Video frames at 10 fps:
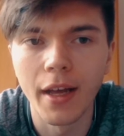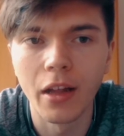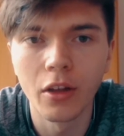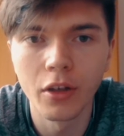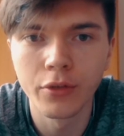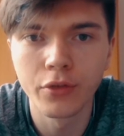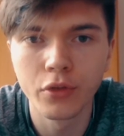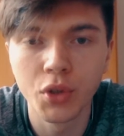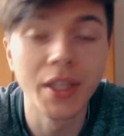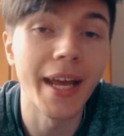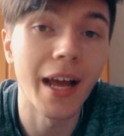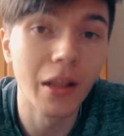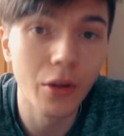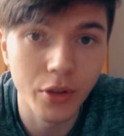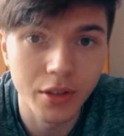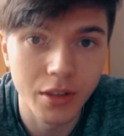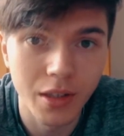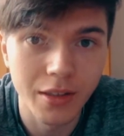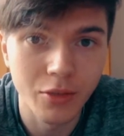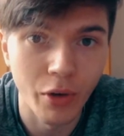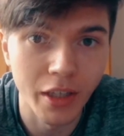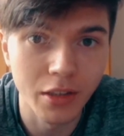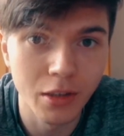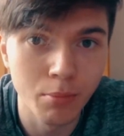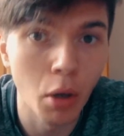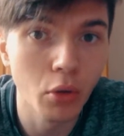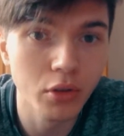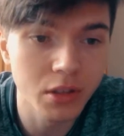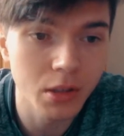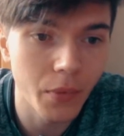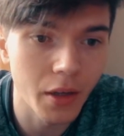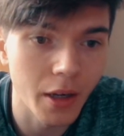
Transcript: a lot of Today I Learned Reddit posts,